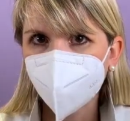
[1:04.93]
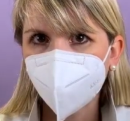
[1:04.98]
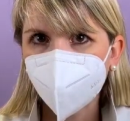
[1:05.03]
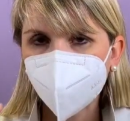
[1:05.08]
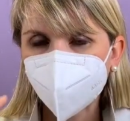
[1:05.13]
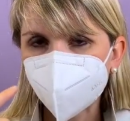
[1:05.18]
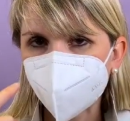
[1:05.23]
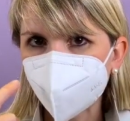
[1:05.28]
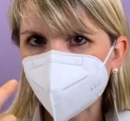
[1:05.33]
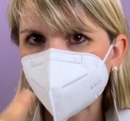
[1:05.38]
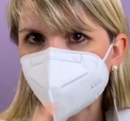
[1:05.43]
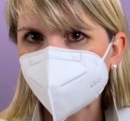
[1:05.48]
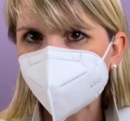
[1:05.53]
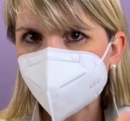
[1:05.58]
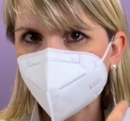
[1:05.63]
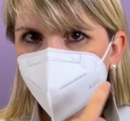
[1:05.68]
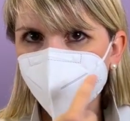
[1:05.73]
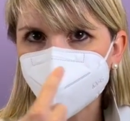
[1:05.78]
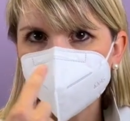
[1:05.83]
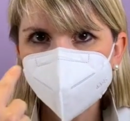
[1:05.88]
And you can
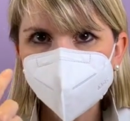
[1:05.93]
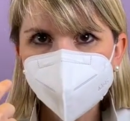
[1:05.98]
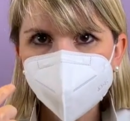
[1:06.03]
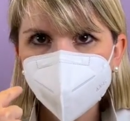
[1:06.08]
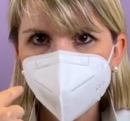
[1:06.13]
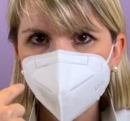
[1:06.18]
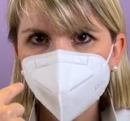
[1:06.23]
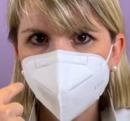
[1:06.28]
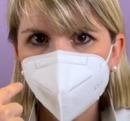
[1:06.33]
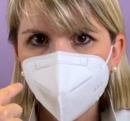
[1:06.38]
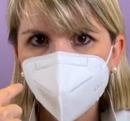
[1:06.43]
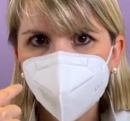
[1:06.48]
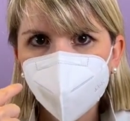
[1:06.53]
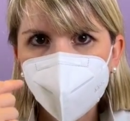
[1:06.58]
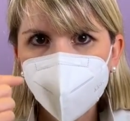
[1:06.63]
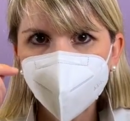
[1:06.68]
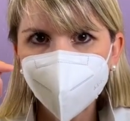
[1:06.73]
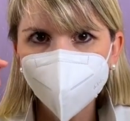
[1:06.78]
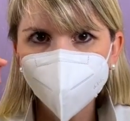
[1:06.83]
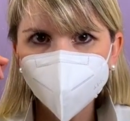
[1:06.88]
see there's a
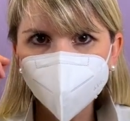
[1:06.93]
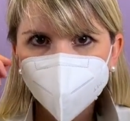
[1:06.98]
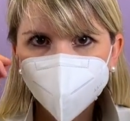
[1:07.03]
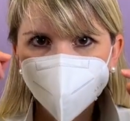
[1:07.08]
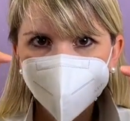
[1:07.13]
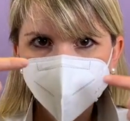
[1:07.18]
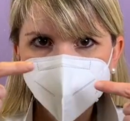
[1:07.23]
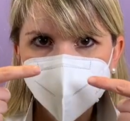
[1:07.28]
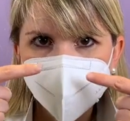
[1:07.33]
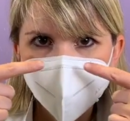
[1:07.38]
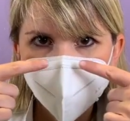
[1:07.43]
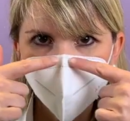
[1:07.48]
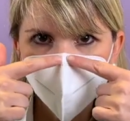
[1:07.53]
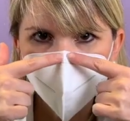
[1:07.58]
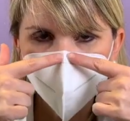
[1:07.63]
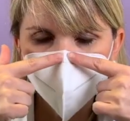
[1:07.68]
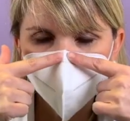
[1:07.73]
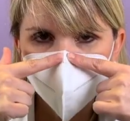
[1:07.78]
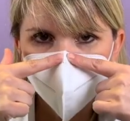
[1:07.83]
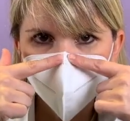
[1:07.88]
wire here to
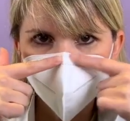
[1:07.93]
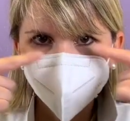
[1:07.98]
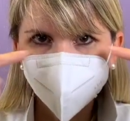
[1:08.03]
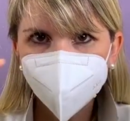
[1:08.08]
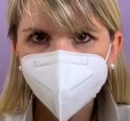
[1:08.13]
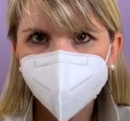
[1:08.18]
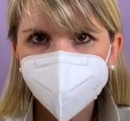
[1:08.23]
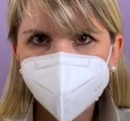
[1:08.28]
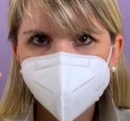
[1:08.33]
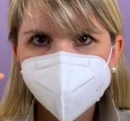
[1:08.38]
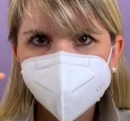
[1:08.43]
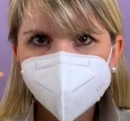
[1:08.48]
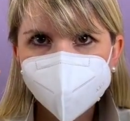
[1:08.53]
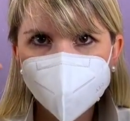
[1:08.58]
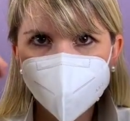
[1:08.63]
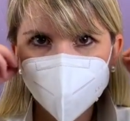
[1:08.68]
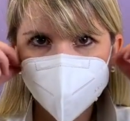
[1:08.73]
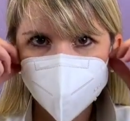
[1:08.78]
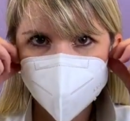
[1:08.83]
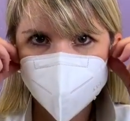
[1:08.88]
help give you a nice
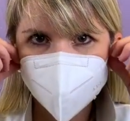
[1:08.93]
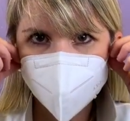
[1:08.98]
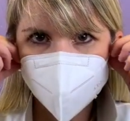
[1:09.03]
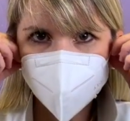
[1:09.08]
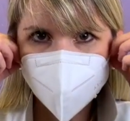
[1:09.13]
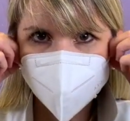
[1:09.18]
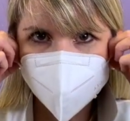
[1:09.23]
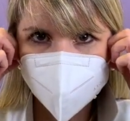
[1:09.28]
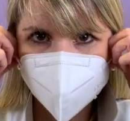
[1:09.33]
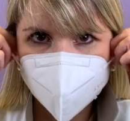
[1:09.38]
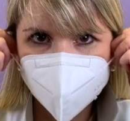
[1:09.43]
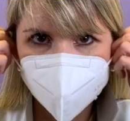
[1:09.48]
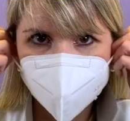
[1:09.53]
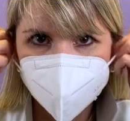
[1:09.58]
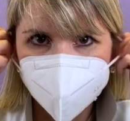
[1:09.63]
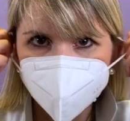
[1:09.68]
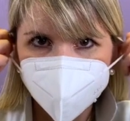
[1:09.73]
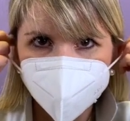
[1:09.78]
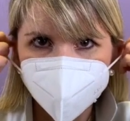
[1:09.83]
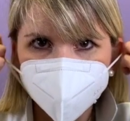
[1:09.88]
snug fit.
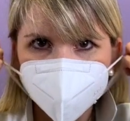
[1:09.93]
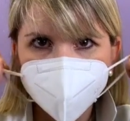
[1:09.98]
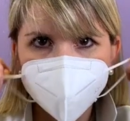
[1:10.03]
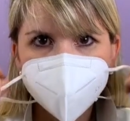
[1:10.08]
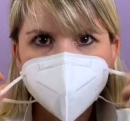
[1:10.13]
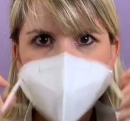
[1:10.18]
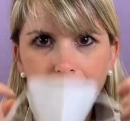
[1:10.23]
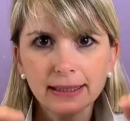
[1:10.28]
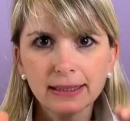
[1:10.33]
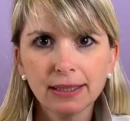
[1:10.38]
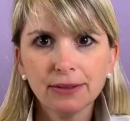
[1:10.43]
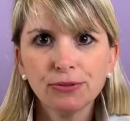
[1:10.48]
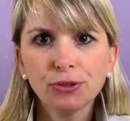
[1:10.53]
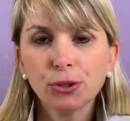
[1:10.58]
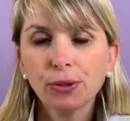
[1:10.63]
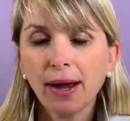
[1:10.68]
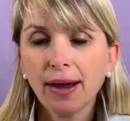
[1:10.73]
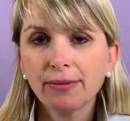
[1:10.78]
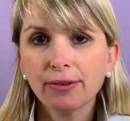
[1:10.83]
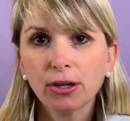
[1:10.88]
And if you
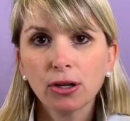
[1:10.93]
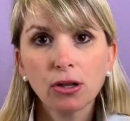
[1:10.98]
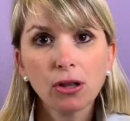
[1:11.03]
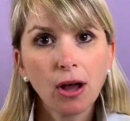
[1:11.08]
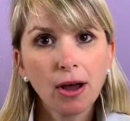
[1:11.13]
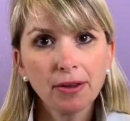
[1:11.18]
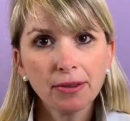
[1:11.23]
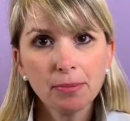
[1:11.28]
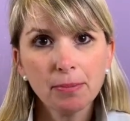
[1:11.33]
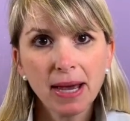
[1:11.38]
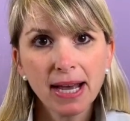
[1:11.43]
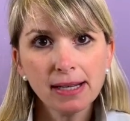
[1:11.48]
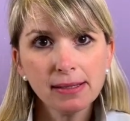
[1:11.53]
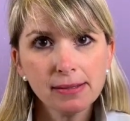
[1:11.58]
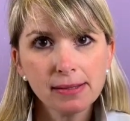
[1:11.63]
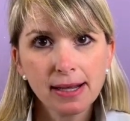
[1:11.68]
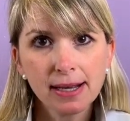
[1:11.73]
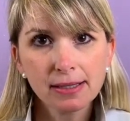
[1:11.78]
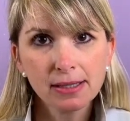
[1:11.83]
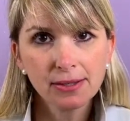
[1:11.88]
have a cloth mask,
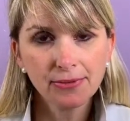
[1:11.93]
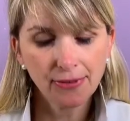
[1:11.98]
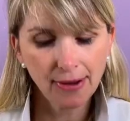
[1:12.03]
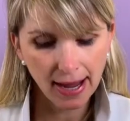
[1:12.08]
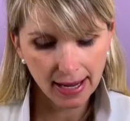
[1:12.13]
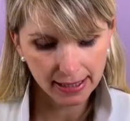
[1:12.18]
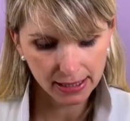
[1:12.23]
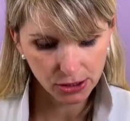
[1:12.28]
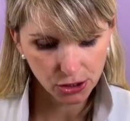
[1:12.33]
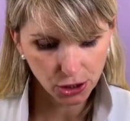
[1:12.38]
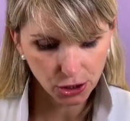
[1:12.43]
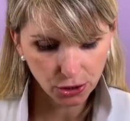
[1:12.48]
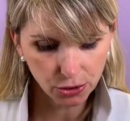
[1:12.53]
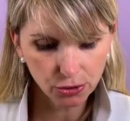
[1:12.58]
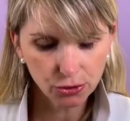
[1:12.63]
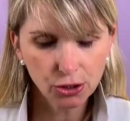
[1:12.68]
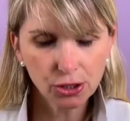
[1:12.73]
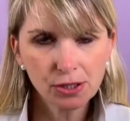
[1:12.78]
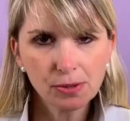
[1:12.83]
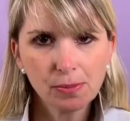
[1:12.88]
that's fine too.
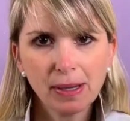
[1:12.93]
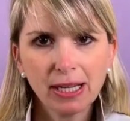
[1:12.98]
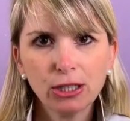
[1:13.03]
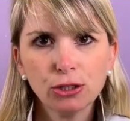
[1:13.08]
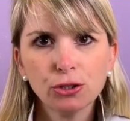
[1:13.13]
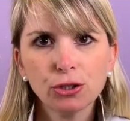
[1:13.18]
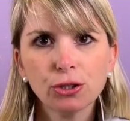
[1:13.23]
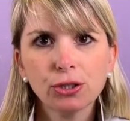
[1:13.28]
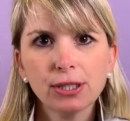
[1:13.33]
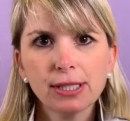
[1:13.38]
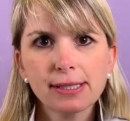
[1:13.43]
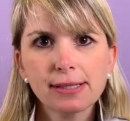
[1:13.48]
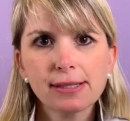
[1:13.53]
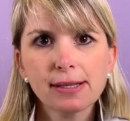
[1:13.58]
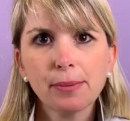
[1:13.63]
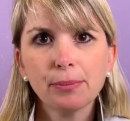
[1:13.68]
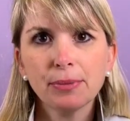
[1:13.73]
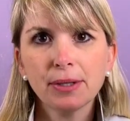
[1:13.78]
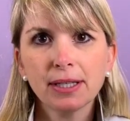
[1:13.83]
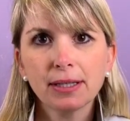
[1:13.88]
Just make sure it's
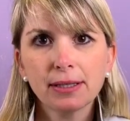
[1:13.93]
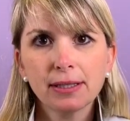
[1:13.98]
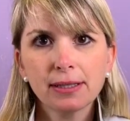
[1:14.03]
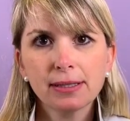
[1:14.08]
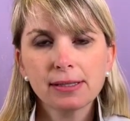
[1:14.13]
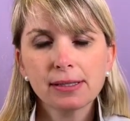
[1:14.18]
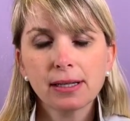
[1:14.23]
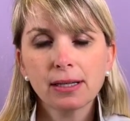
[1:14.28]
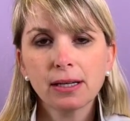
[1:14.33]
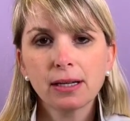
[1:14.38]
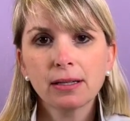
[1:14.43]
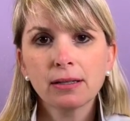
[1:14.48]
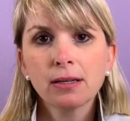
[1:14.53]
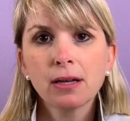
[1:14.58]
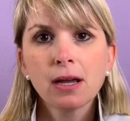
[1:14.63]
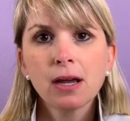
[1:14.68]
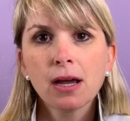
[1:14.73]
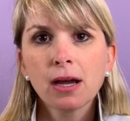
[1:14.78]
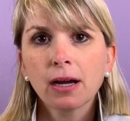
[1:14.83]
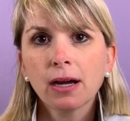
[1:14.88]
something that is going to
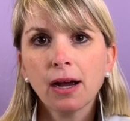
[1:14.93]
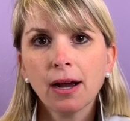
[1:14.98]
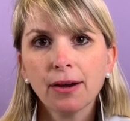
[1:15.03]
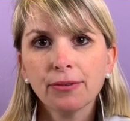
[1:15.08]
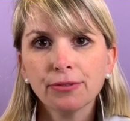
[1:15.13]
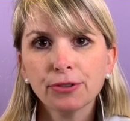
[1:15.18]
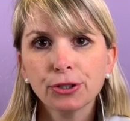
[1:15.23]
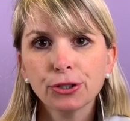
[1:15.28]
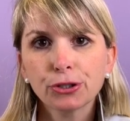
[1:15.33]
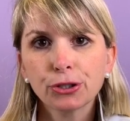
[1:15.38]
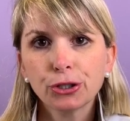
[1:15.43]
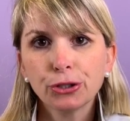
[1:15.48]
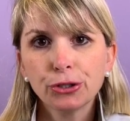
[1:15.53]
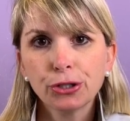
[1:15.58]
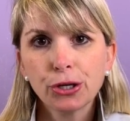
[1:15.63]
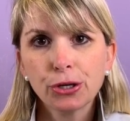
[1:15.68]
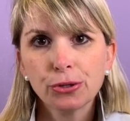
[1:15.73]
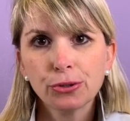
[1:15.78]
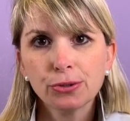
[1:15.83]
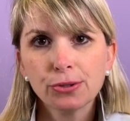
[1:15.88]
cover your
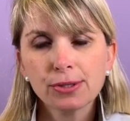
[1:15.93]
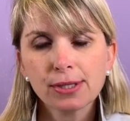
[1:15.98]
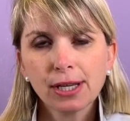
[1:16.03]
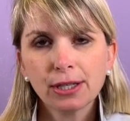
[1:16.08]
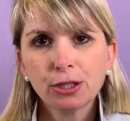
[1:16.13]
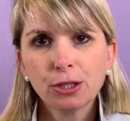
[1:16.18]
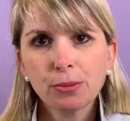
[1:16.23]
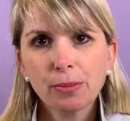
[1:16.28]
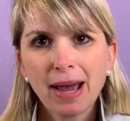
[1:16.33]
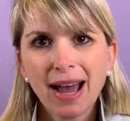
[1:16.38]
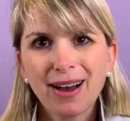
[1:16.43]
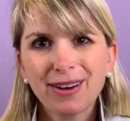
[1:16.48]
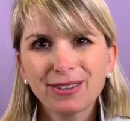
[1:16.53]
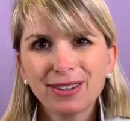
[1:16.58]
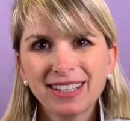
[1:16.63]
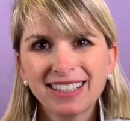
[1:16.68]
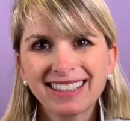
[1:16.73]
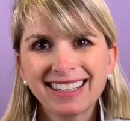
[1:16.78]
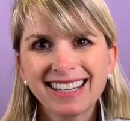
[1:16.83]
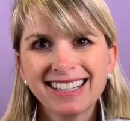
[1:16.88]
nose and your mouth
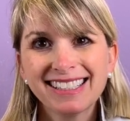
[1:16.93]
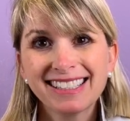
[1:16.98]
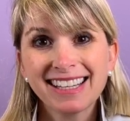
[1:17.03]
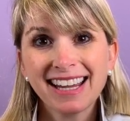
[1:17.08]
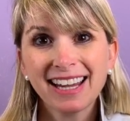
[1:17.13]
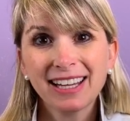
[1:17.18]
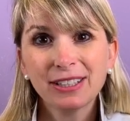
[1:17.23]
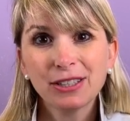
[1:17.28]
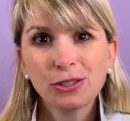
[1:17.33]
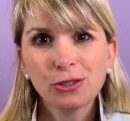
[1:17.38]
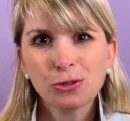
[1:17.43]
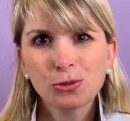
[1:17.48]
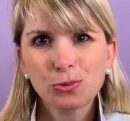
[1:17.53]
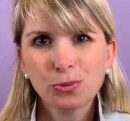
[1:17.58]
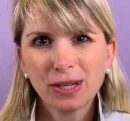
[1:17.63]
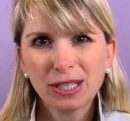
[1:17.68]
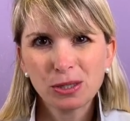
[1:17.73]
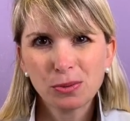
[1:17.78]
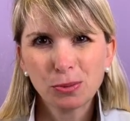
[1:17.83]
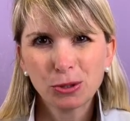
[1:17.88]
and contain those
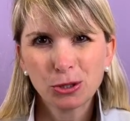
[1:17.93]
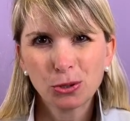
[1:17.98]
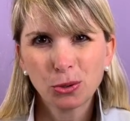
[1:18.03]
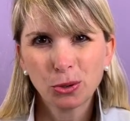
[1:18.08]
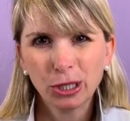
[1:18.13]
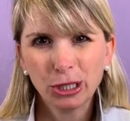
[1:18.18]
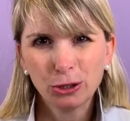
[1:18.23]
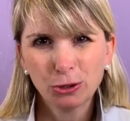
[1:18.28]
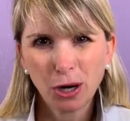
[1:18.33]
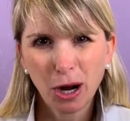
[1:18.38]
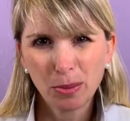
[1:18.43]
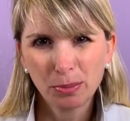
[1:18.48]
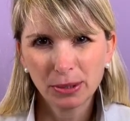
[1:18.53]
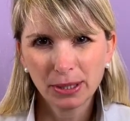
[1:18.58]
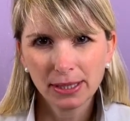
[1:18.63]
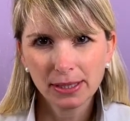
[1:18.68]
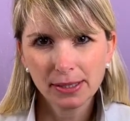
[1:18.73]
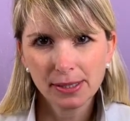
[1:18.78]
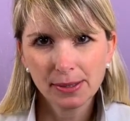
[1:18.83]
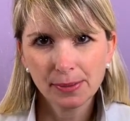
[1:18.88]
respiratory
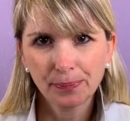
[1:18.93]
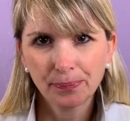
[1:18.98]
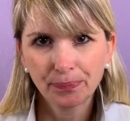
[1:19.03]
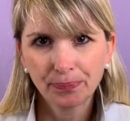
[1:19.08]
droplets.